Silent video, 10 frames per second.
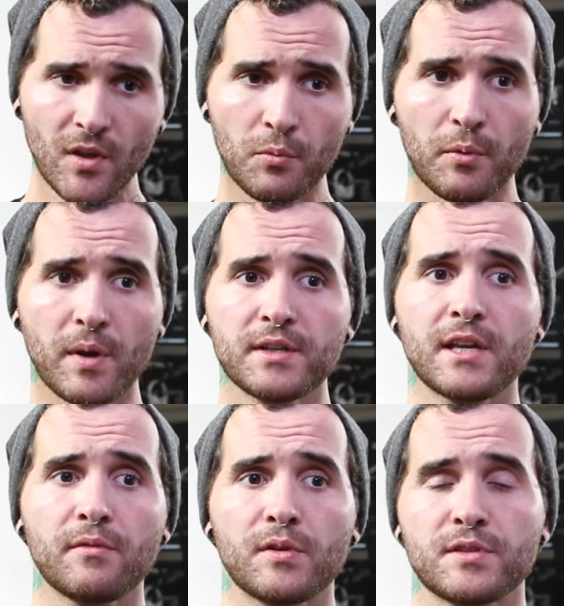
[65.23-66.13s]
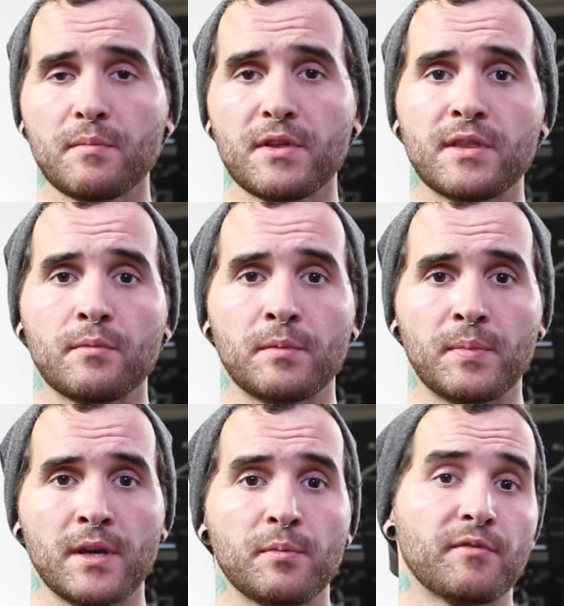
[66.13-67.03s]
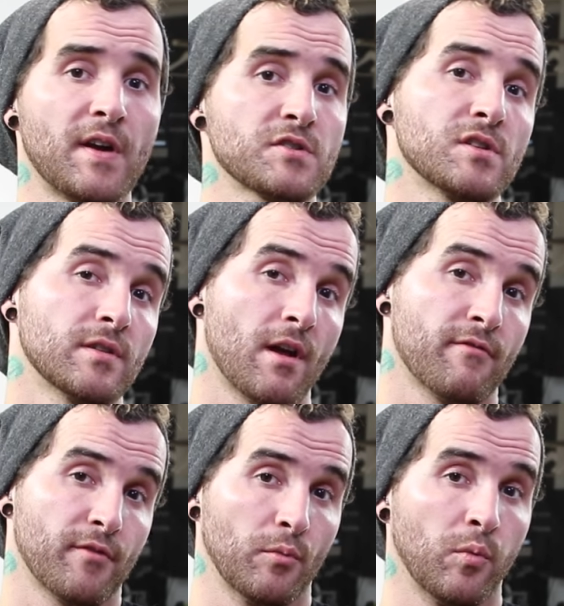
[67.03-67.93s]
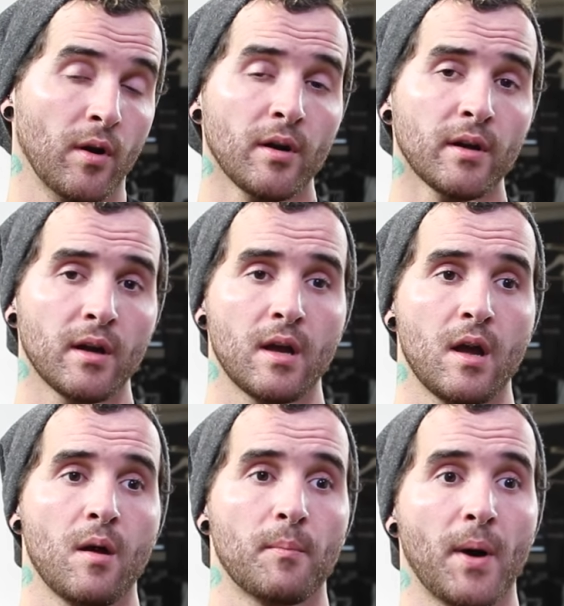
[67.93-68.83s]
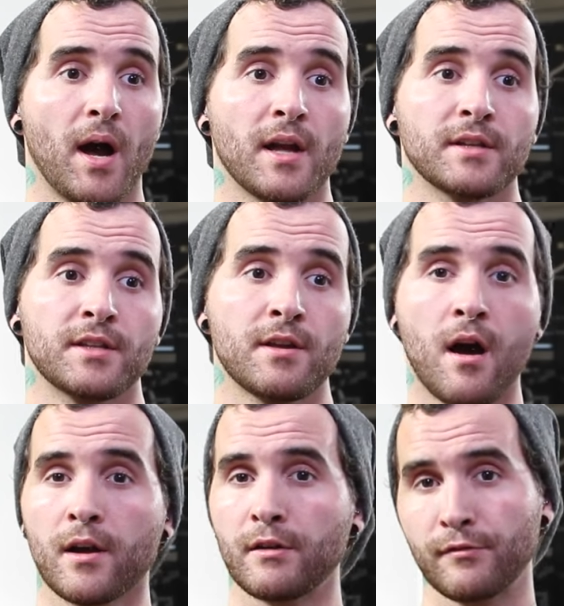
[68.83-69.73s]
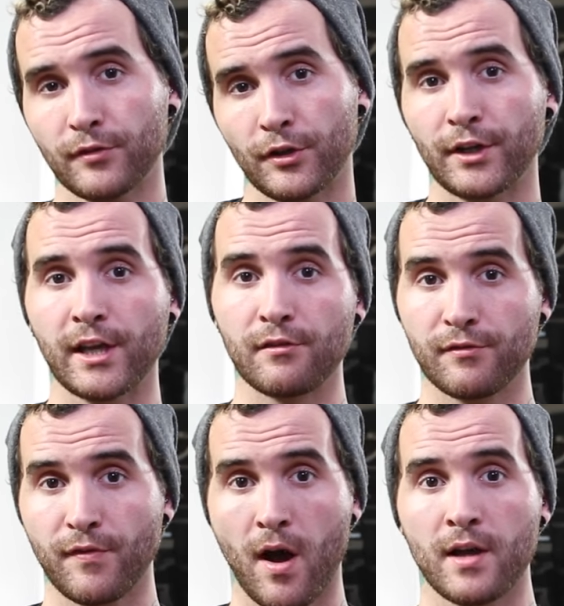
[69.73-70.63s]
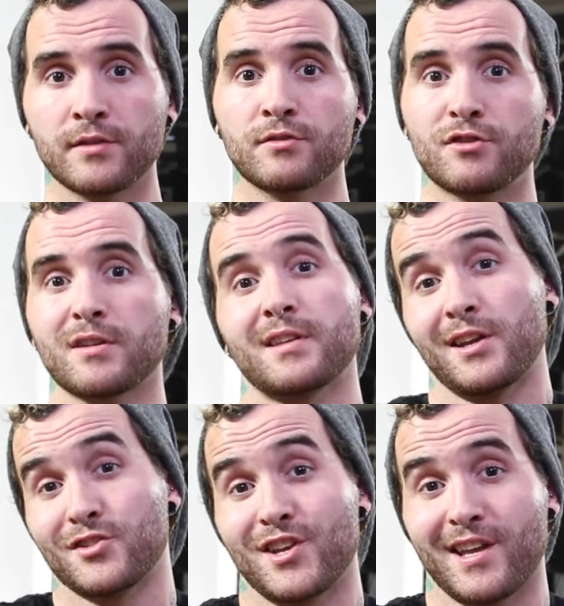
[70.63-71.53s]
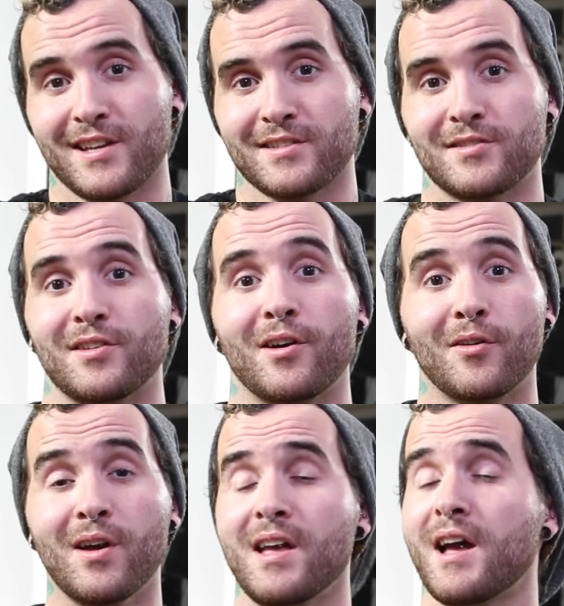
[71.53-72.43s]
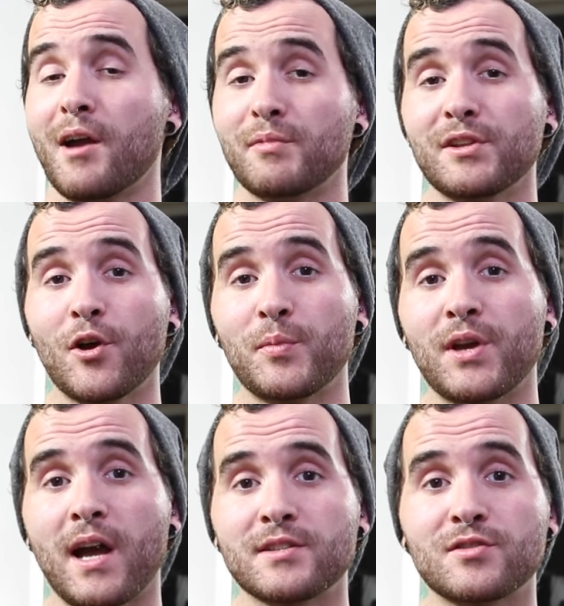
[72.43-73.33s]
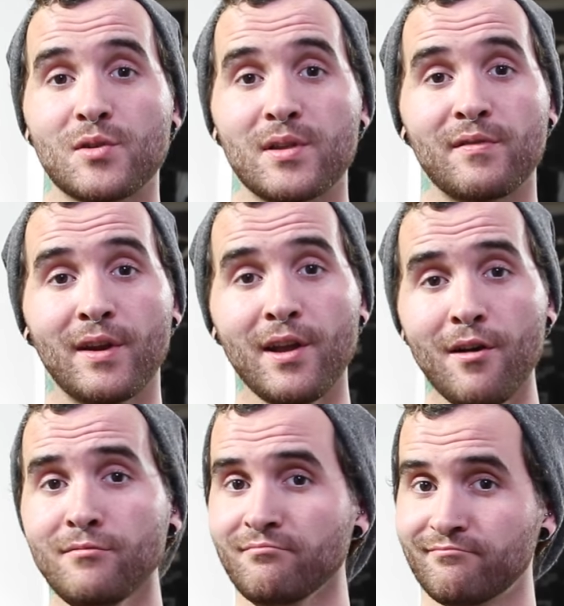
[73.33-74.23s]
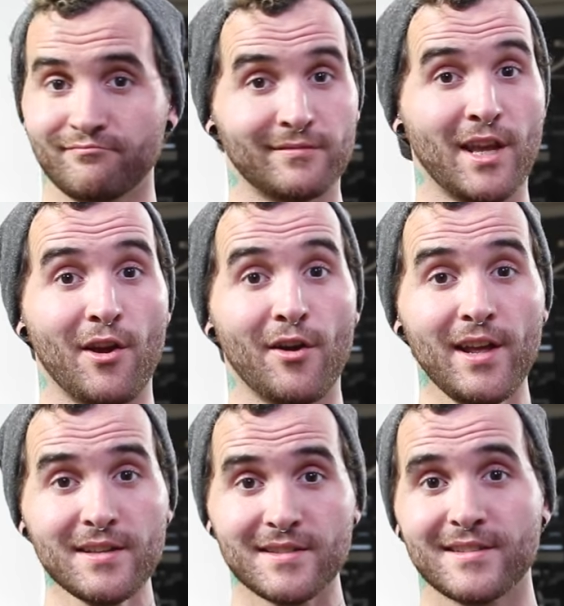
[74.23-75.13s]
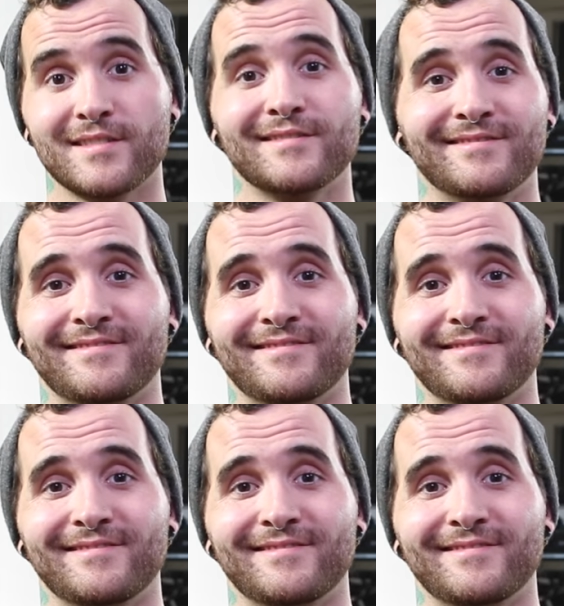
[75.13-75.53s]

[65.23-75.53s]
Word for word: We wanted to give her something that would be professional enough for work, but young and flirty and fun, just like she is. So I really hope you guys enjoyed the video. Here it is.